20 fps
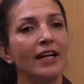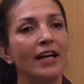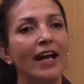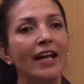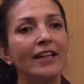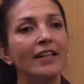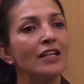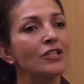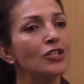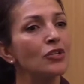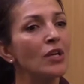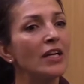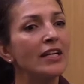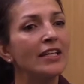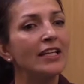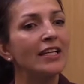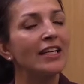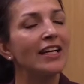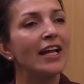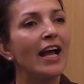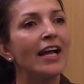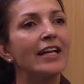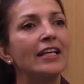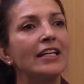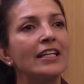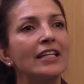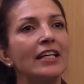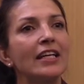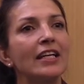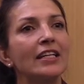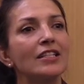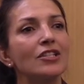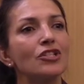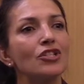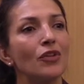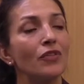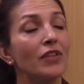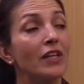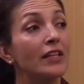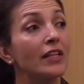And that's all I needed. I needed
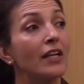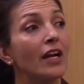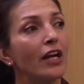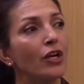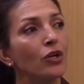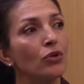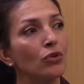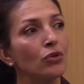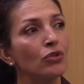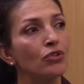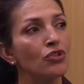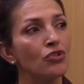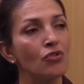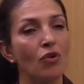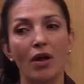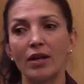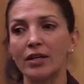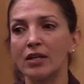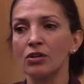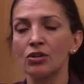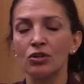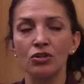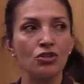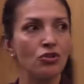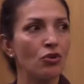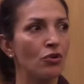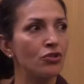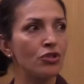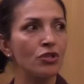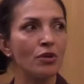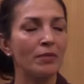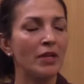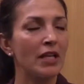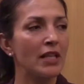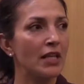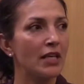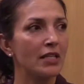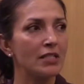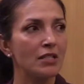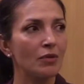something that I could control. I couldn't control so many
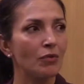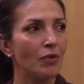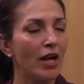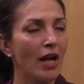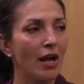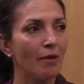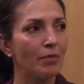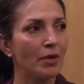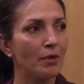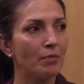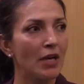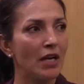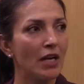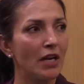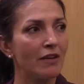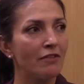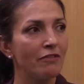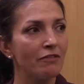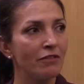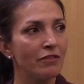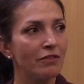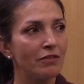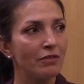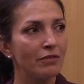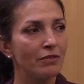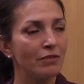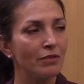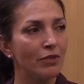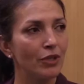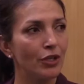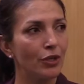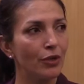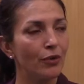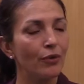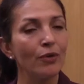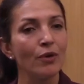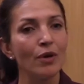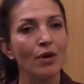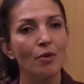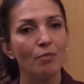things that were happening in my life, you know,
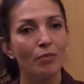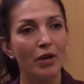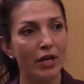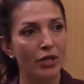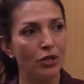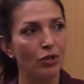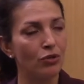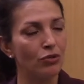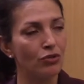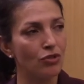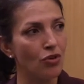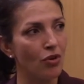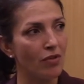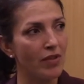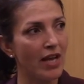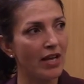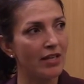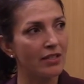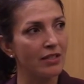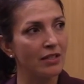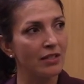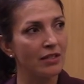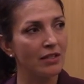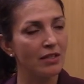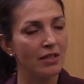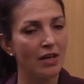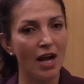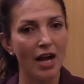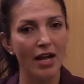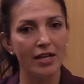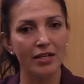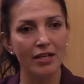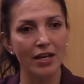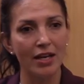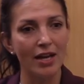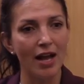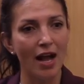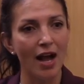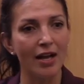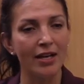but I could control
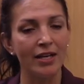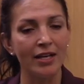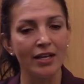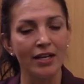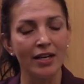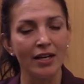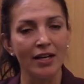that.